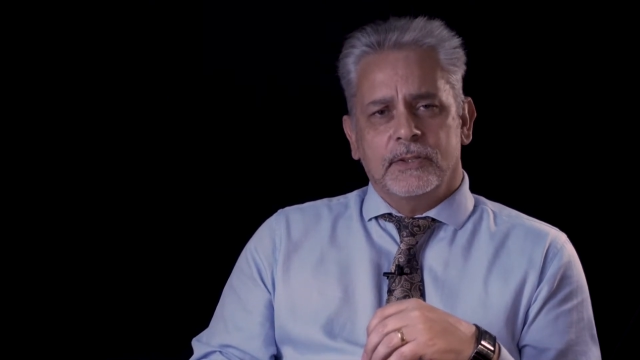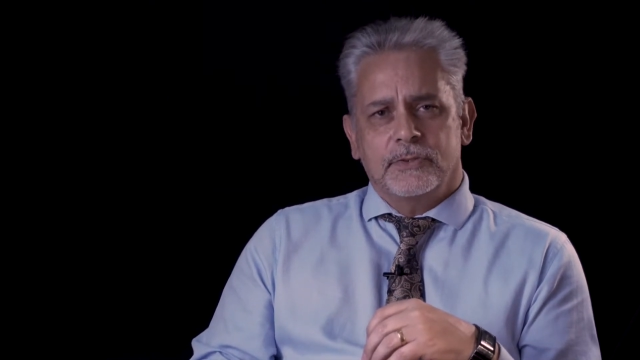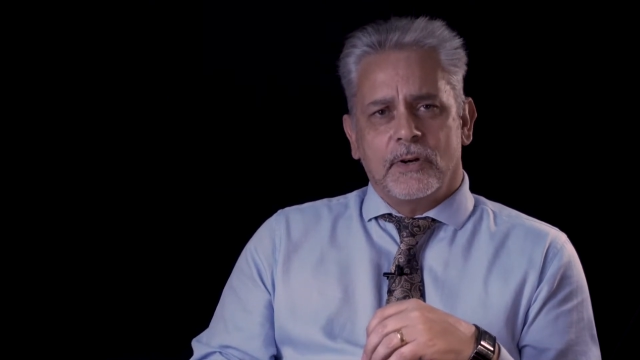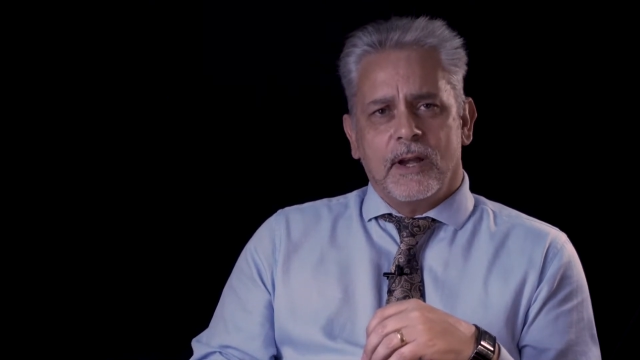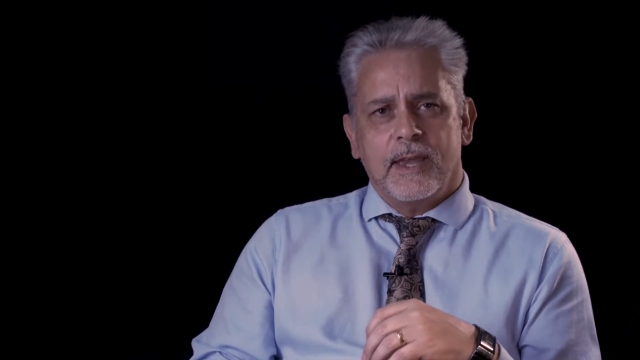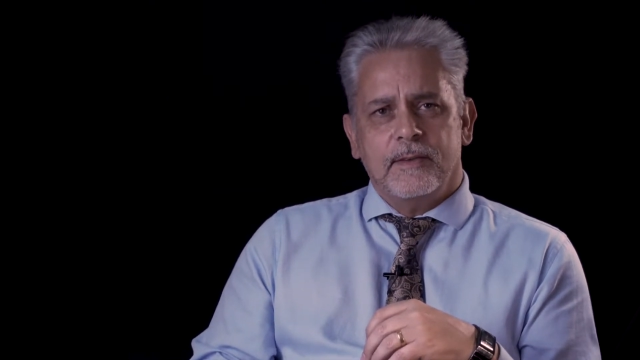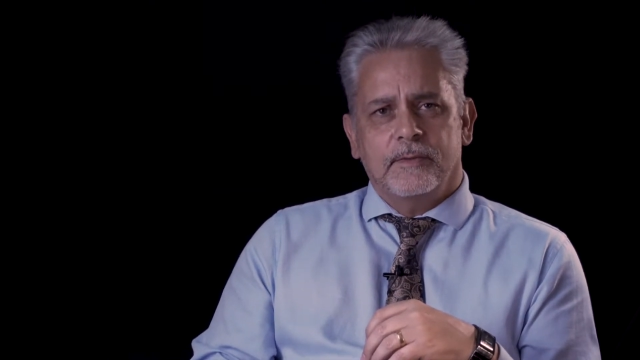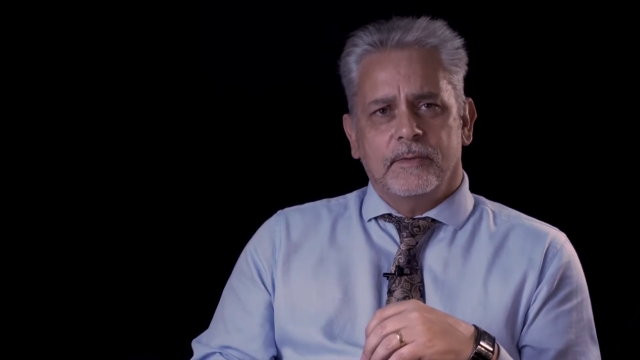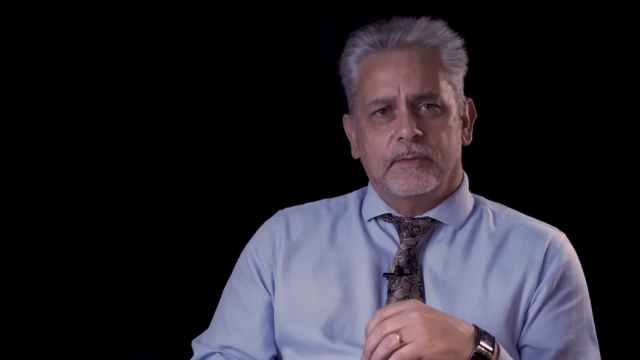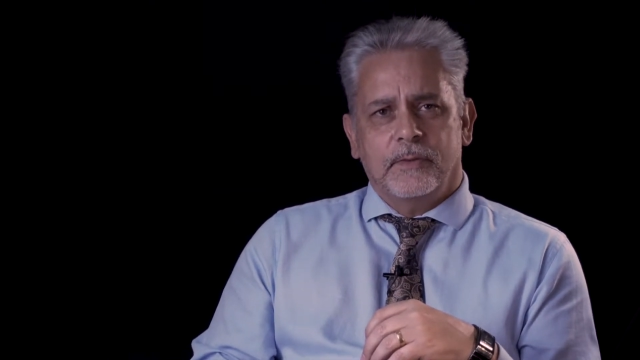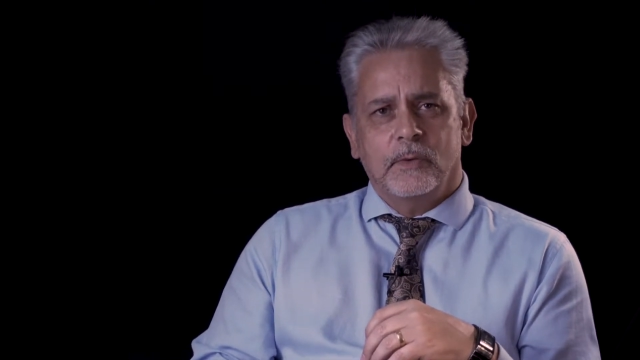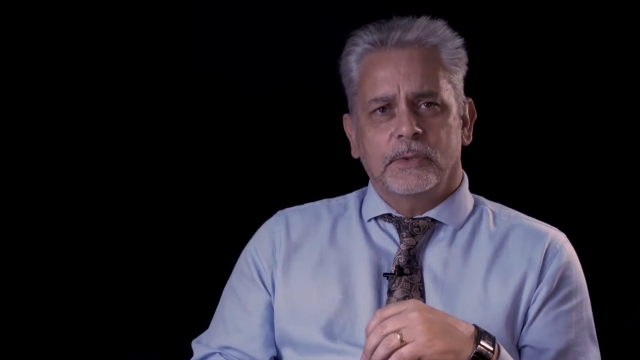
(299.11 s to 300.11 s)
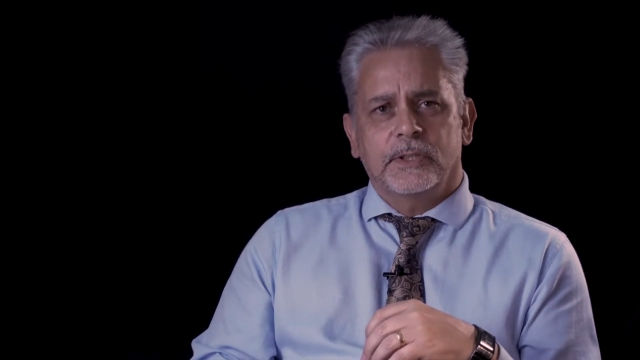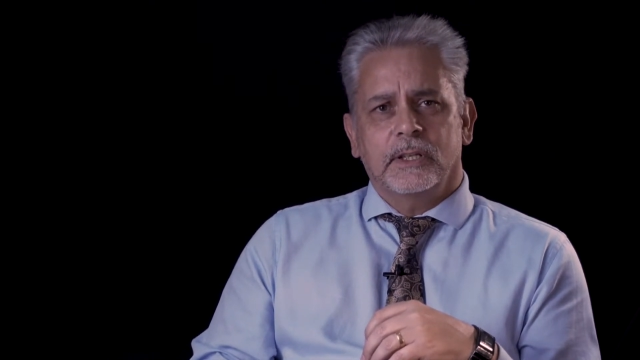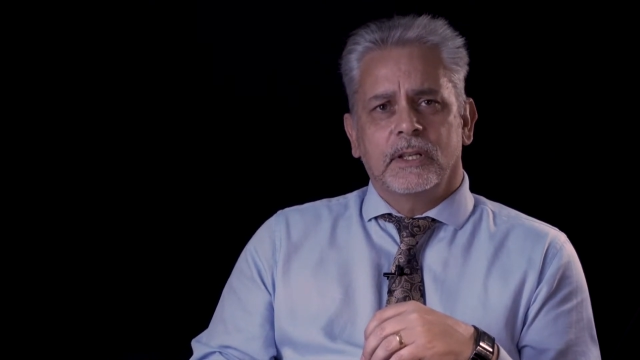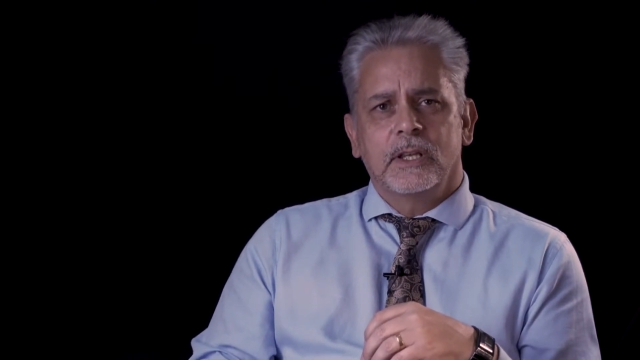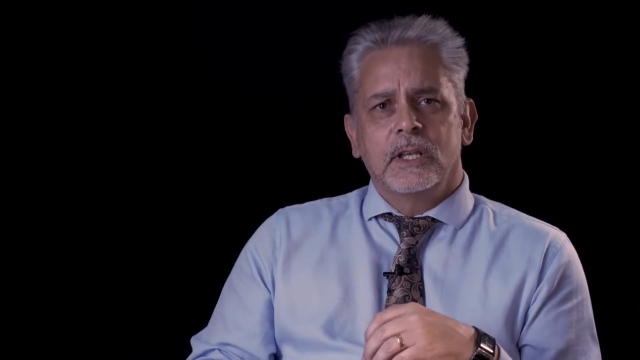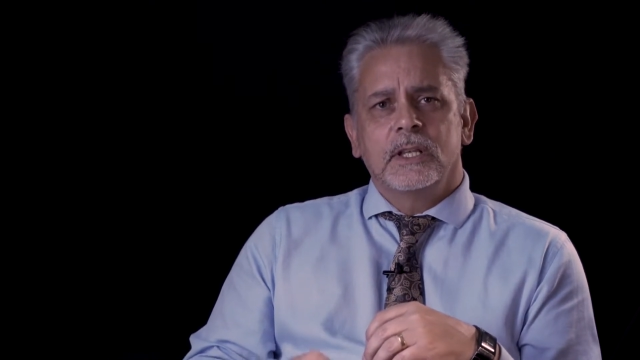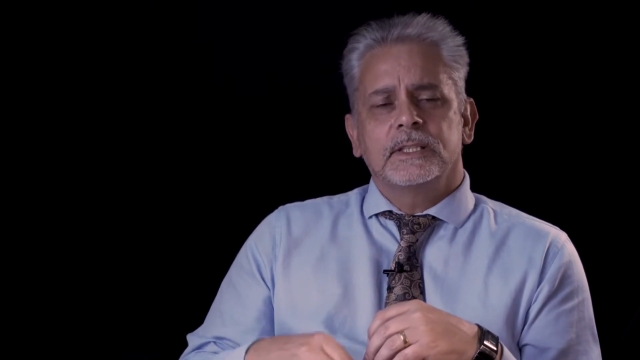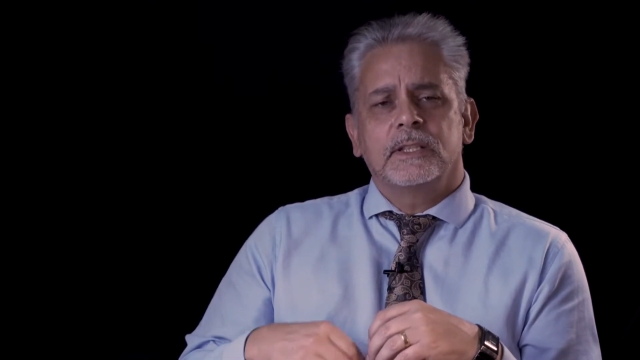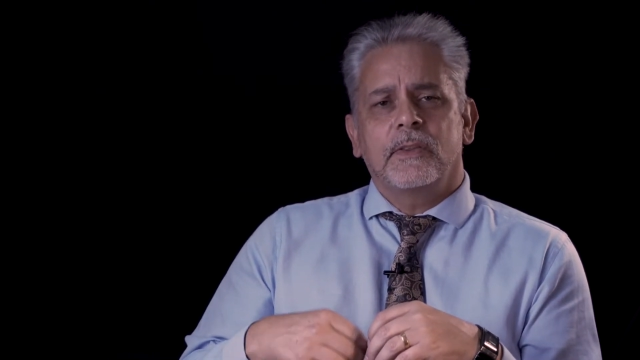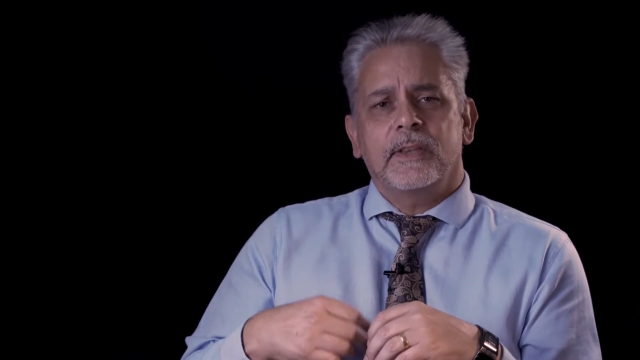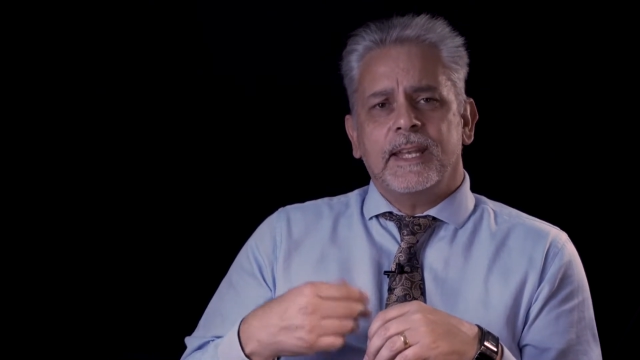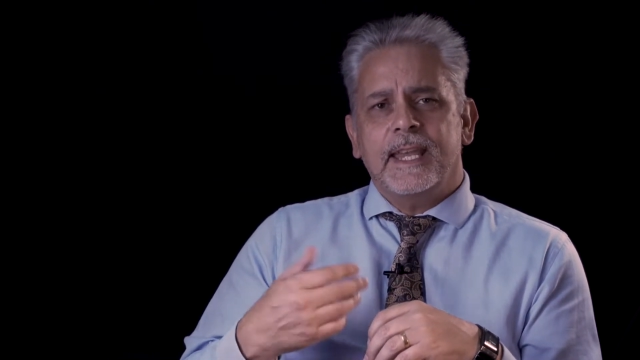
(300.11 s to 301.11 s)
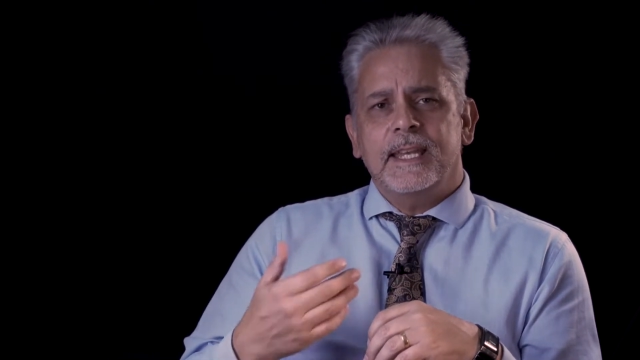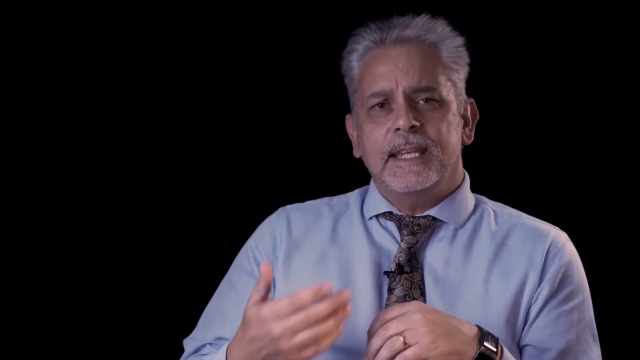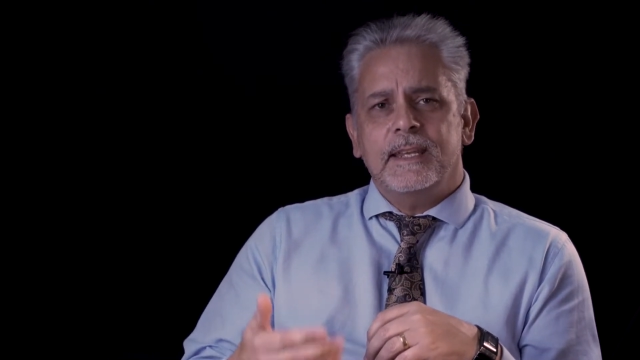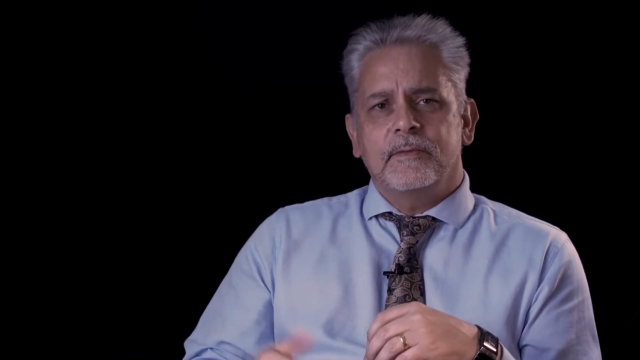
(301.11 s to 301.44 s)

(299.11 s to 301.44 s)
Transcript: Drive folder so that any